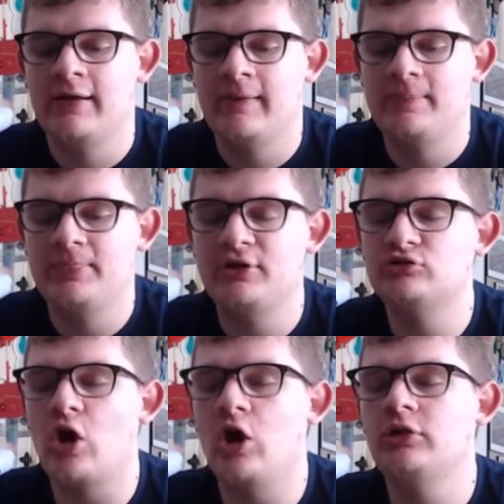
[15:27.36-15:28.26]
their
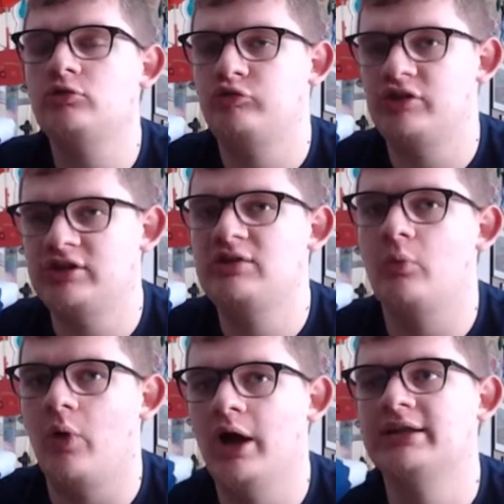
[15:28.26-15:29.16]
daughter really
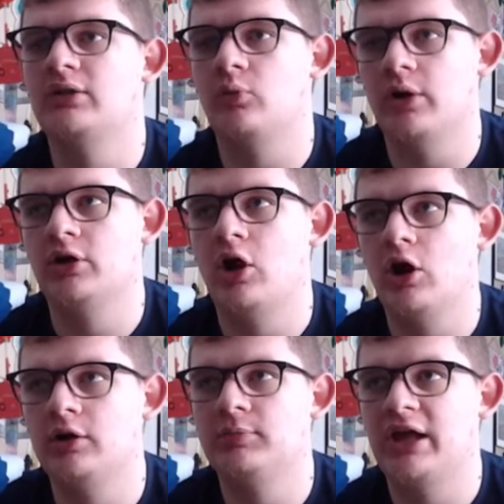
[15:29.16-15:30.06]
wanted a
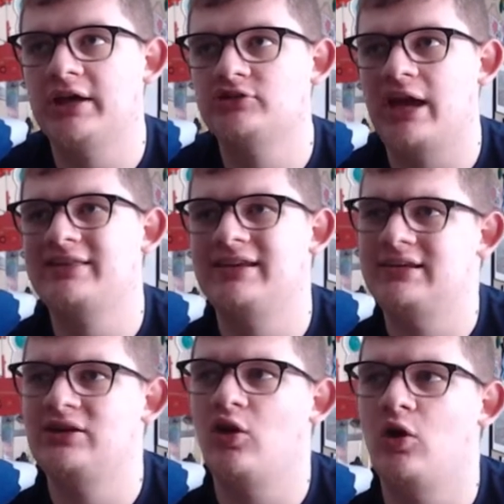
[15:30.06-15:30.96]
Werehog plush. I think
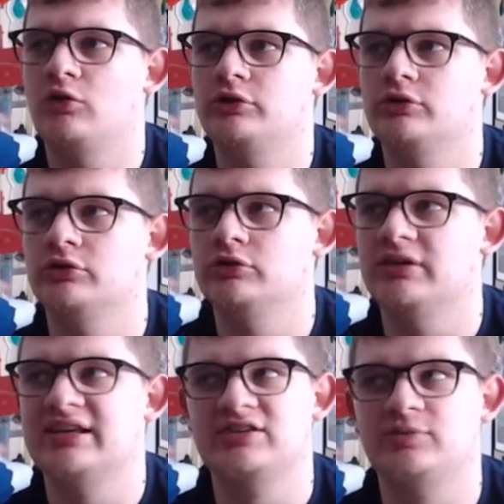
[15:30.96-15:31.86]
he called her
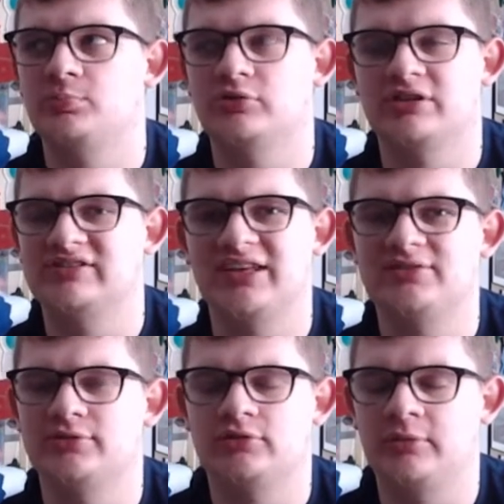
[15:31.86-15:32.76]
his
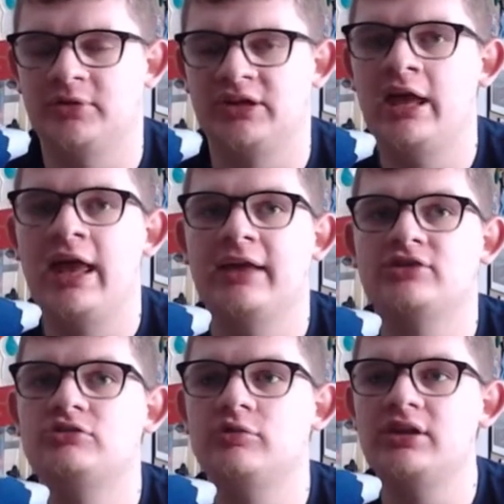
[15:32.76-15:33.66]
princess or something.
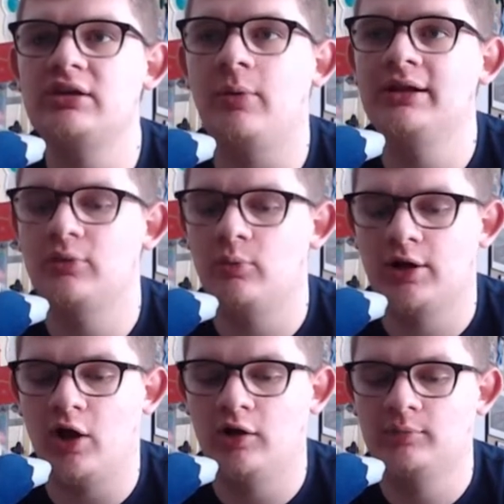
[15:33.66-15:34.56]
She really wanted a
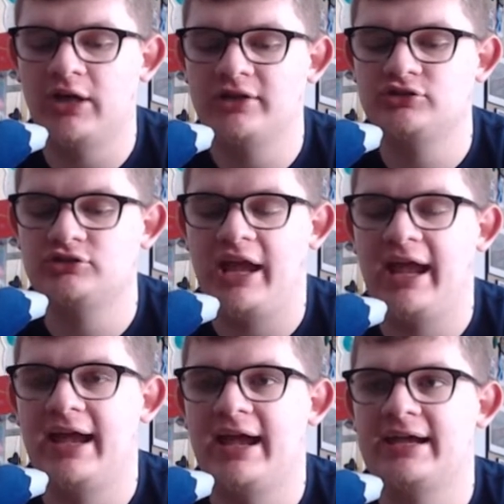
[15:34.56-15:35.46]
Werehog plush,
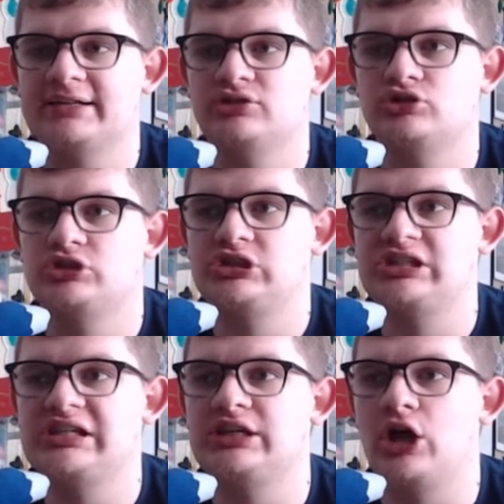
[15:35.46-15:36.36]
and
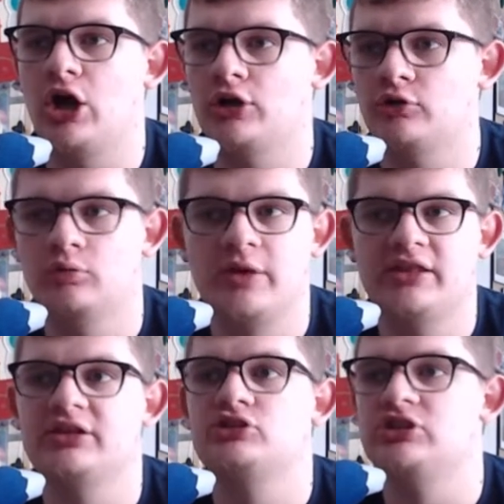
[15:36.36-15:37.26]
she cuddled with
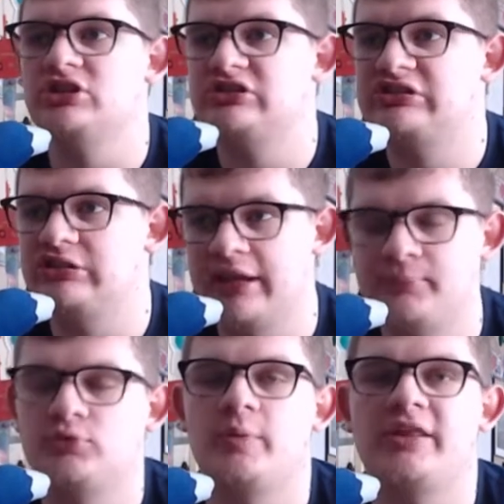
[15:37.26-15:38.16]
it, she
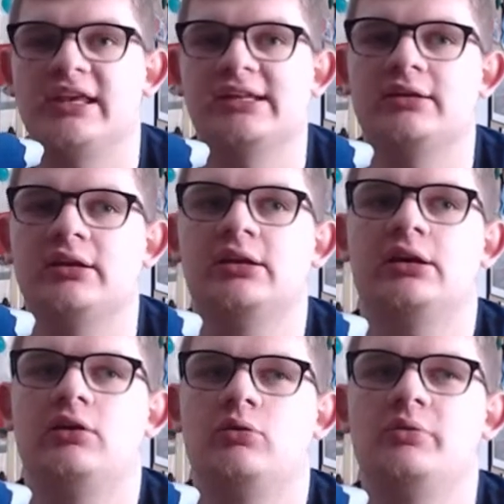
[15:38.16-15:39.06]
slept with it,
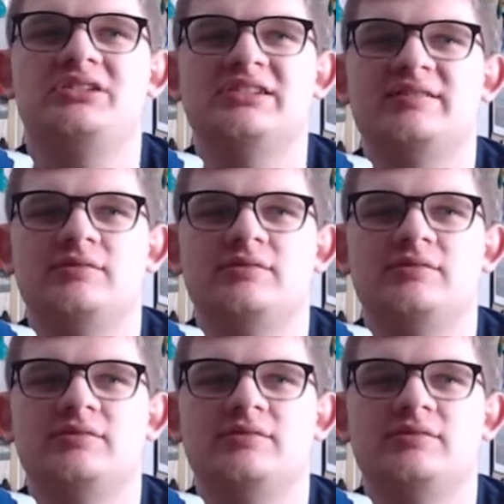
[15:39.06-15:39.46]
which is